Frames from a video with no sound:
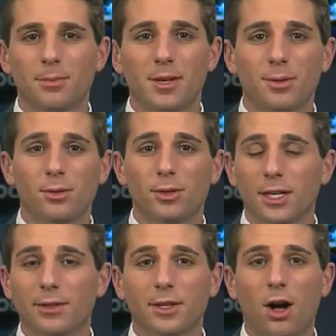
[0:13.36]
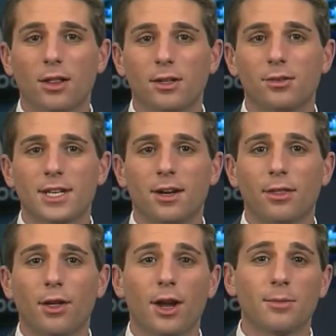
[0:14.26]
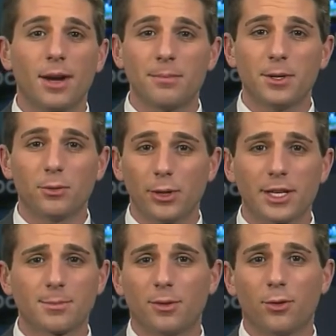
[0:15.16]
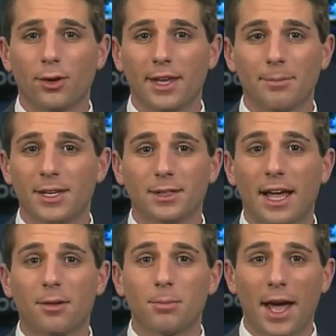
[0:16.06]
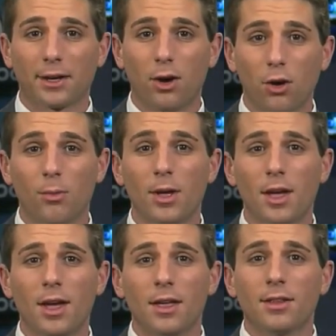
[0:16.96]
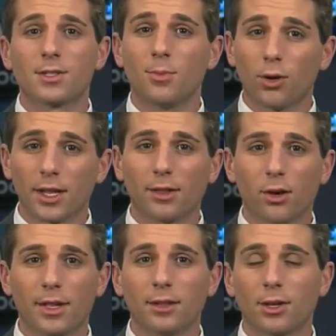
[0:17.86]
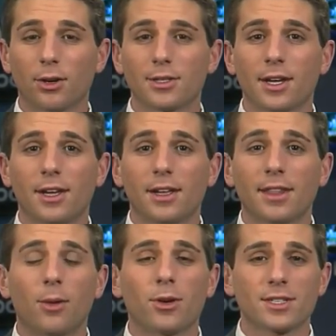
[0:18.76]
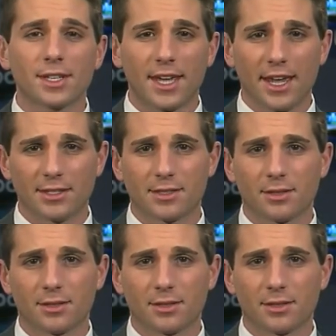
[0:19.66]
people who live at the Holly Hotel thought it might be weeks before they'd be allowed back home. This morning, though, they learned that wasn't the case.